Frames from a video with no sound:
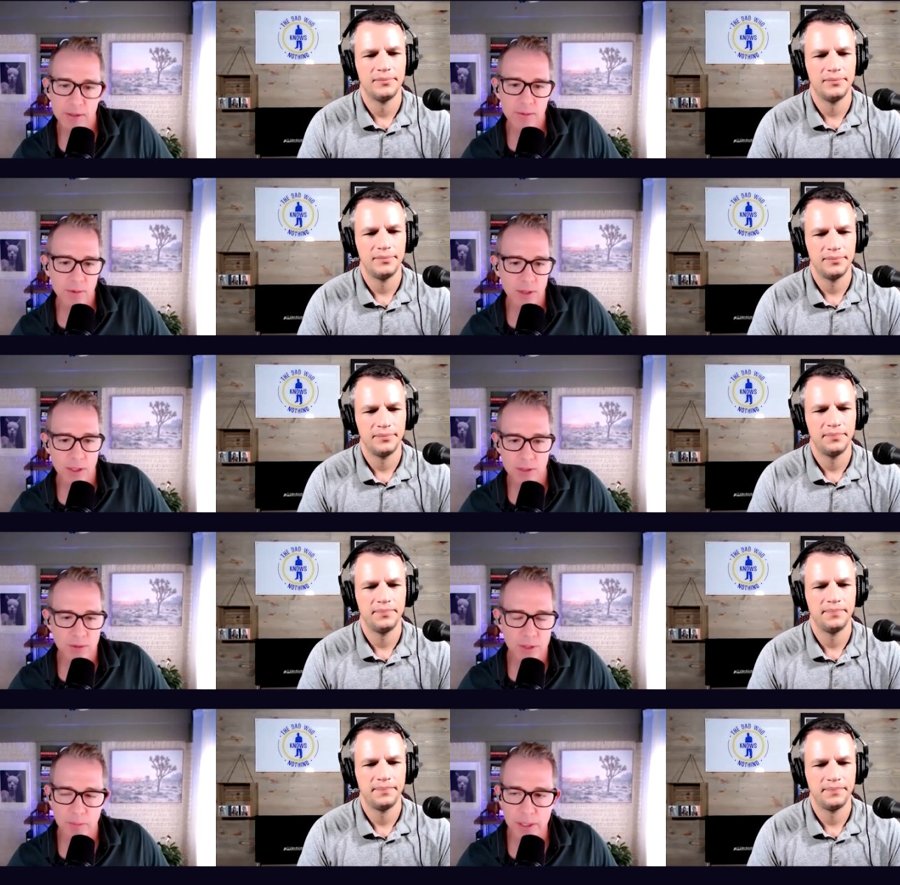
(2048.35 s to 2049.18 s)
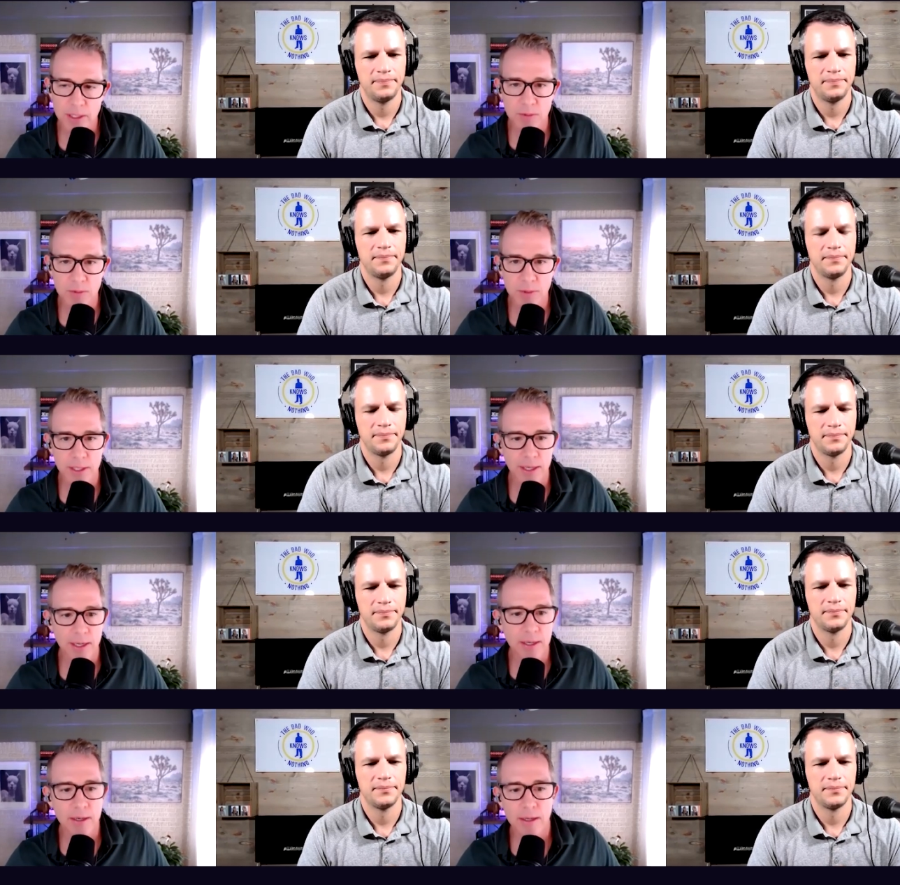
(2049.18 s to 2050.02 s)
Speaker 1: We're all doing the best we
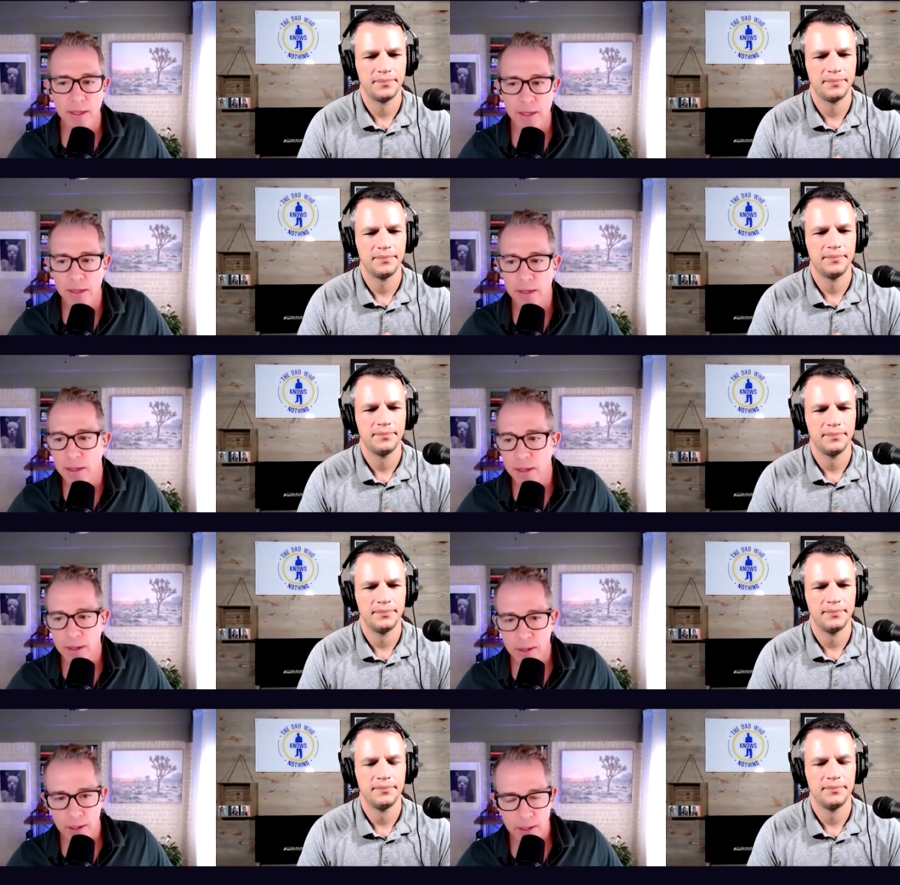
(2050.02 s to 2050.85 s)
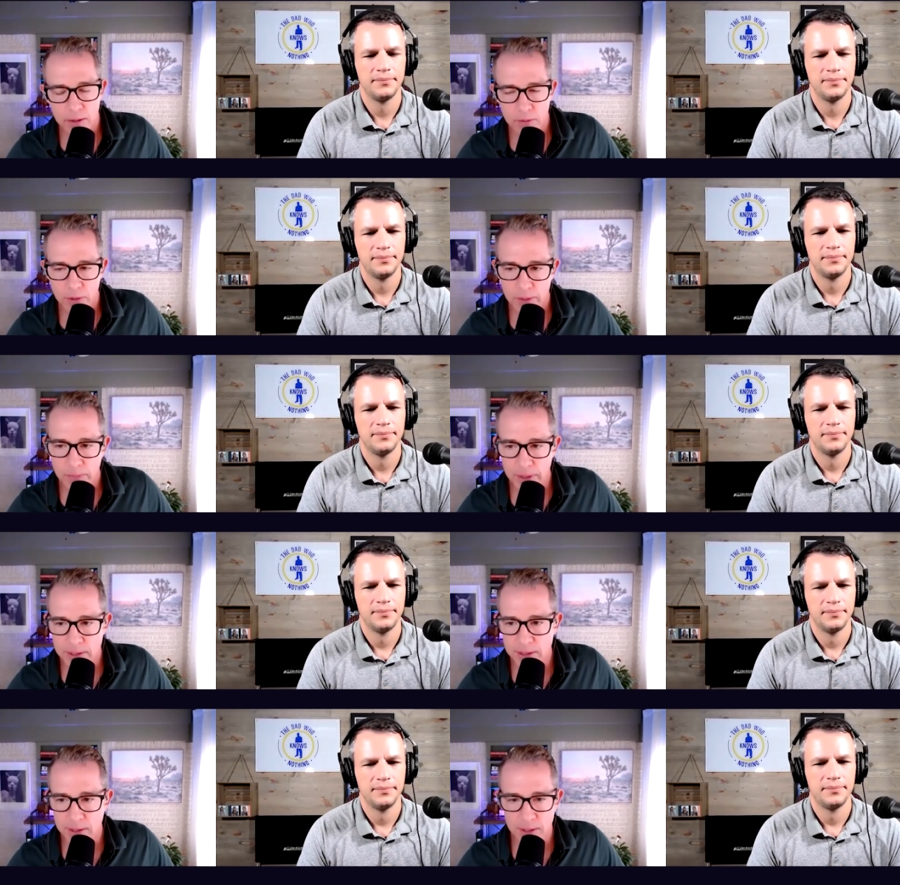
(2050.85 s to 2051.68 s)
can, and you know, we're all
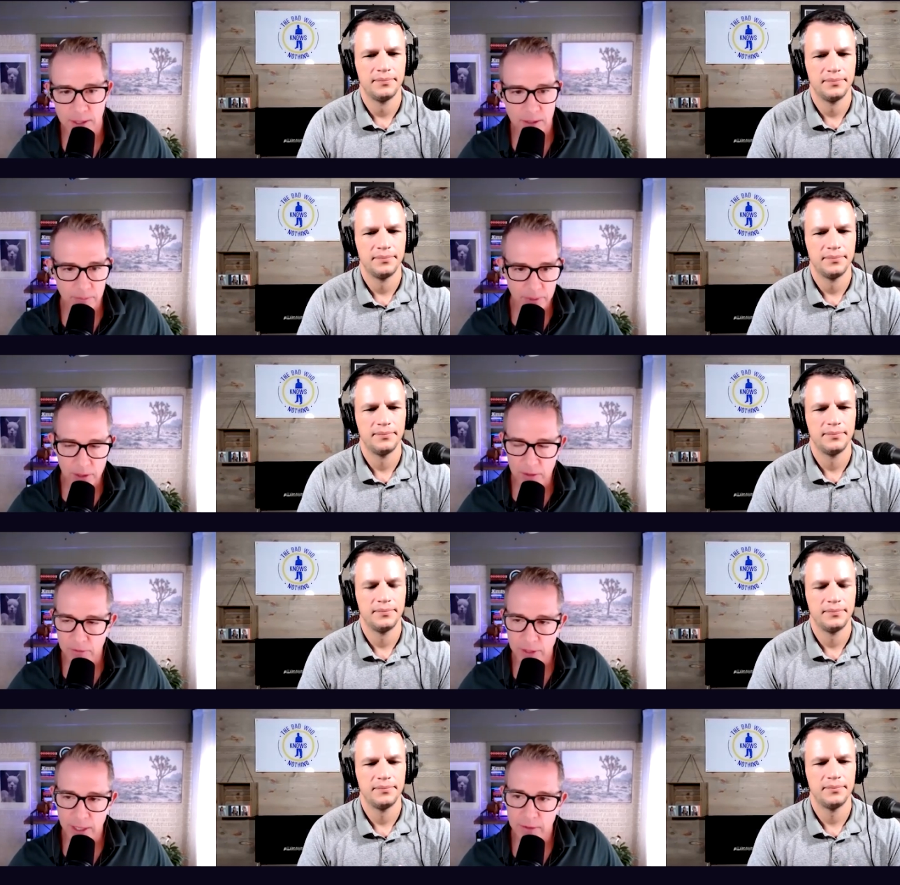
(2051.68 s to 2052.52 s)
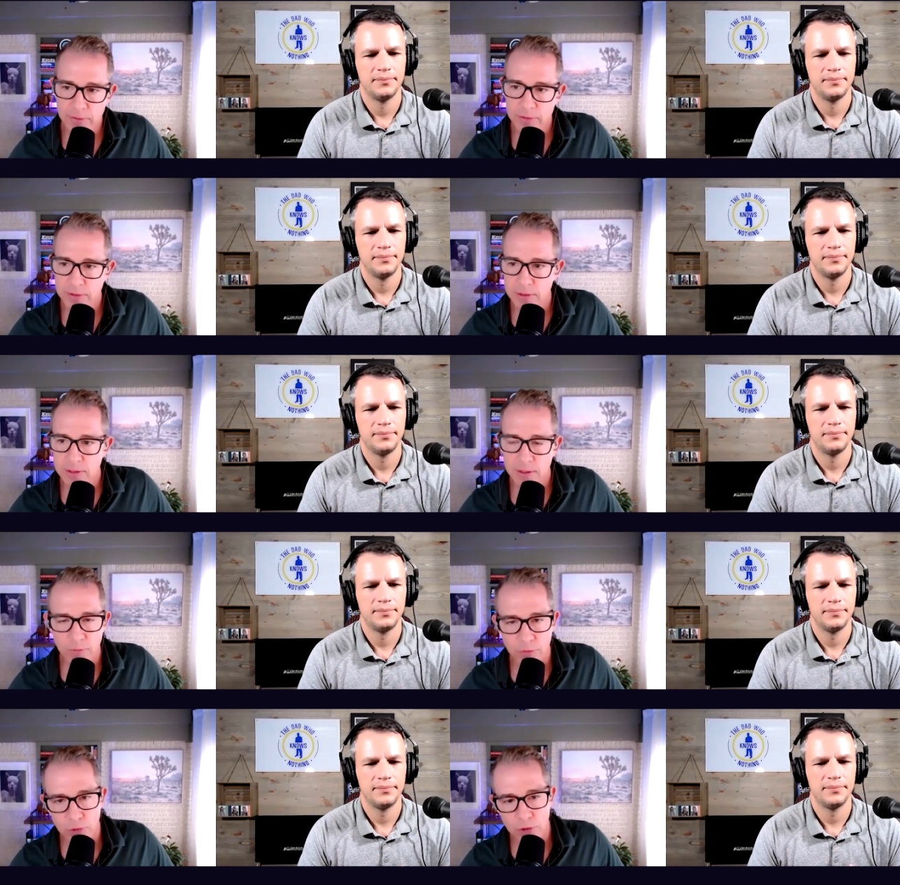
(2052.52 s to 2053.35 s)
basically in the middle of life in some
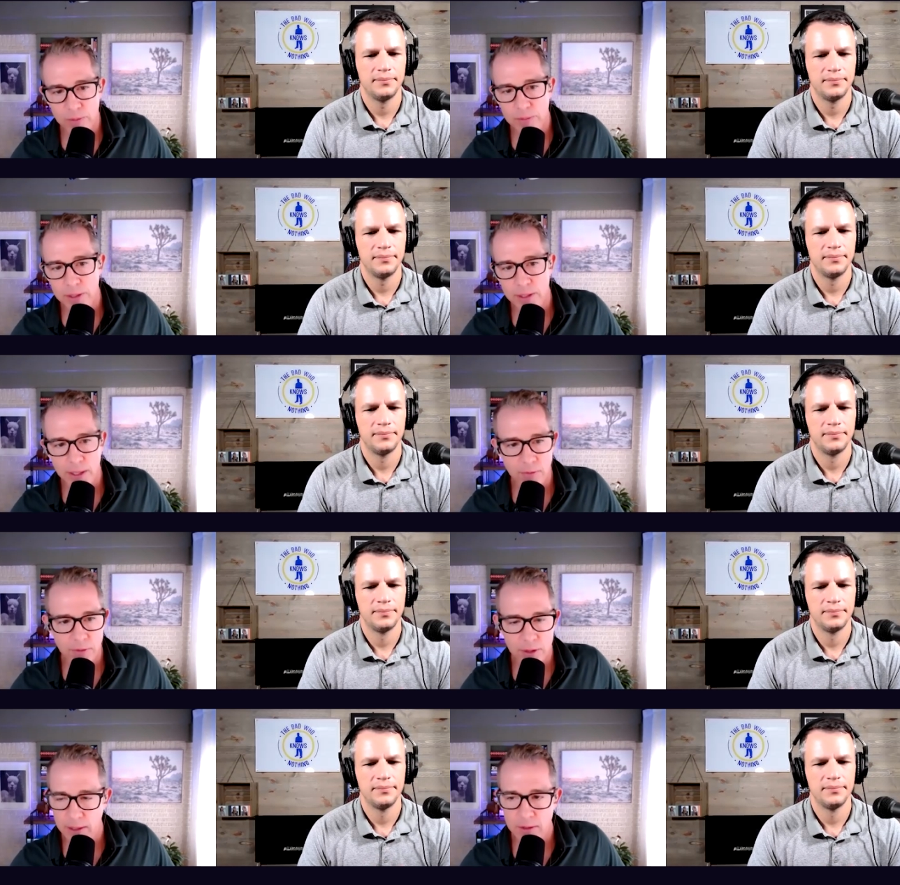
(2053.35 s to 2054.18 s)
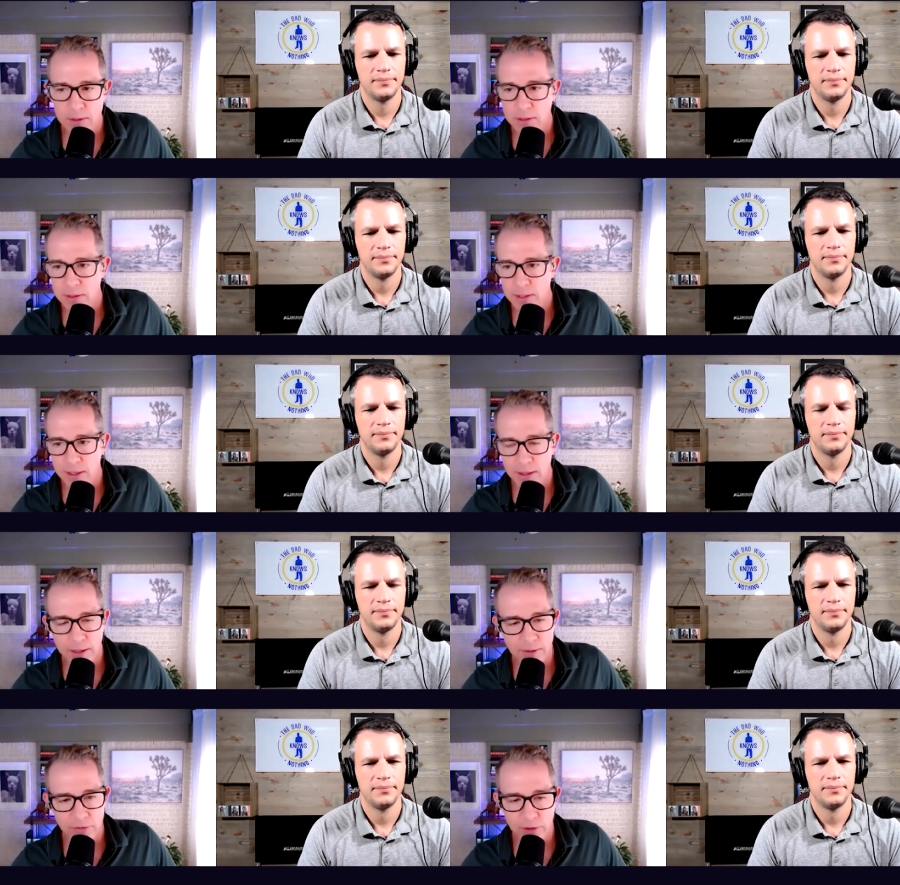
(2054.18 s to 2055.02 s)
form, and everything looks kind of like
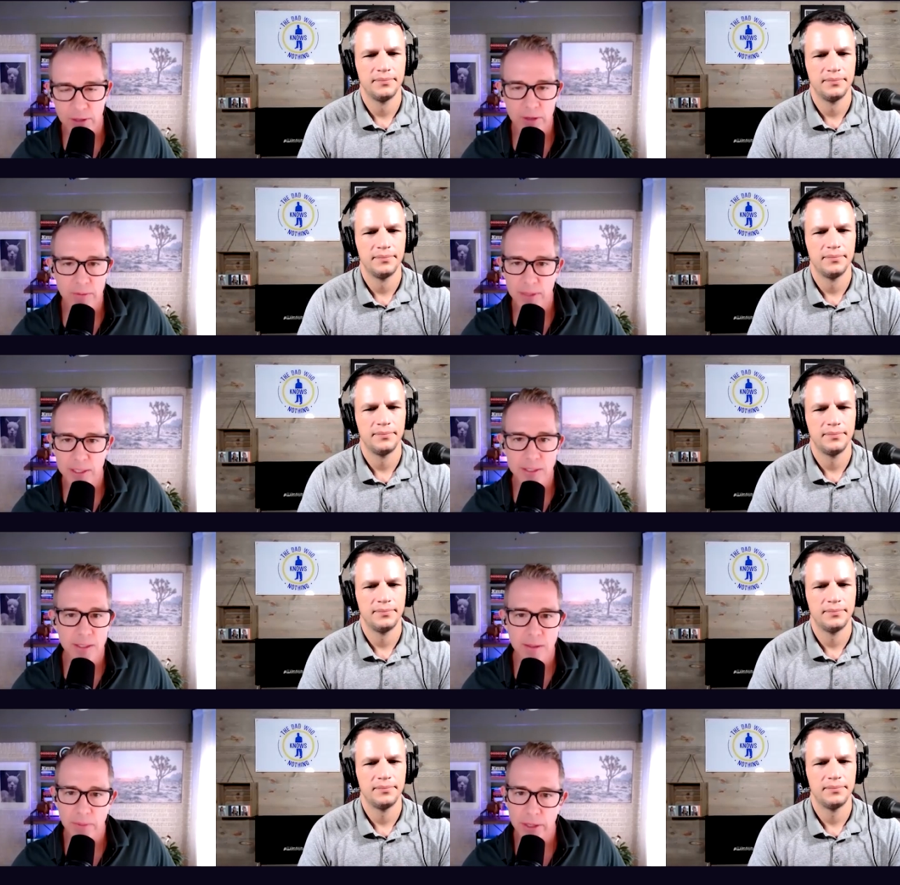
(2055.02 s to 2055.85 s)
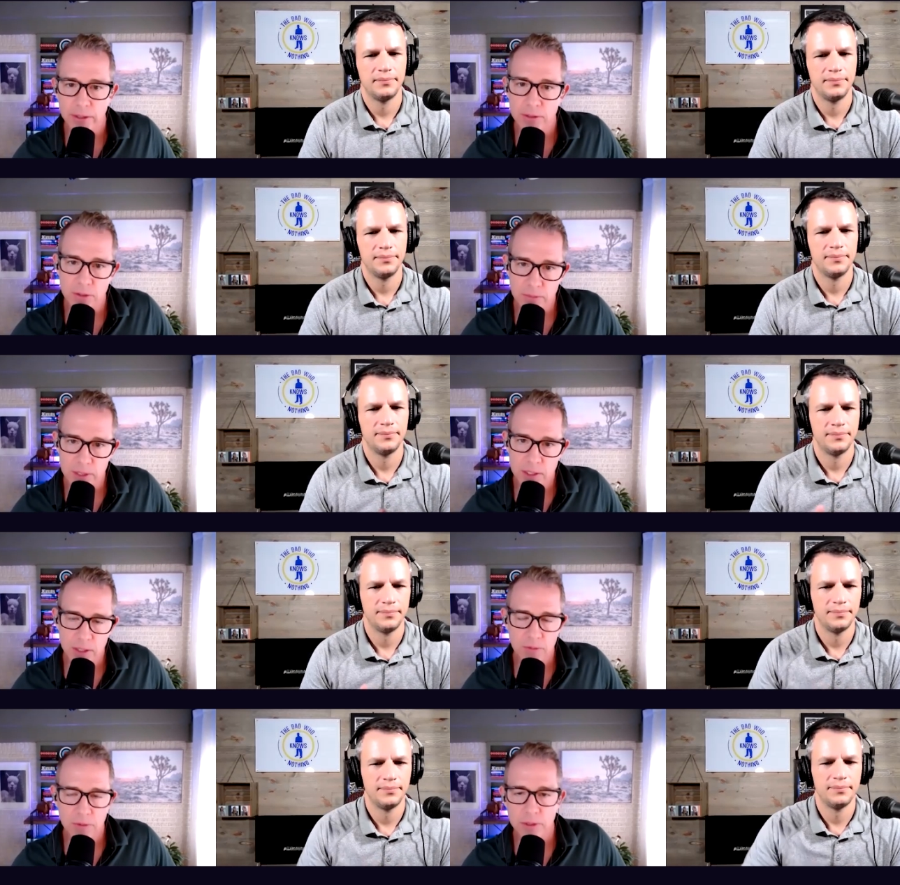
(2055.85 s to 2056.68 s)
a failure and messy in the middle. So be
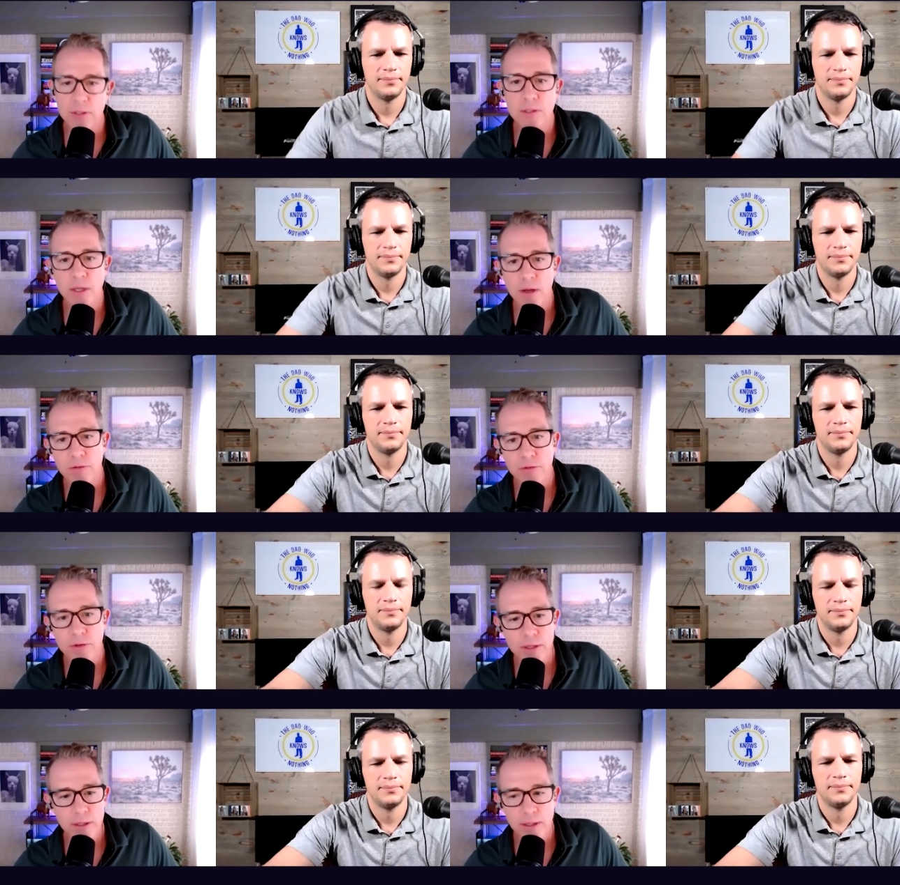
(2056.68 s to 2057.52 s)
gentle with yourself, and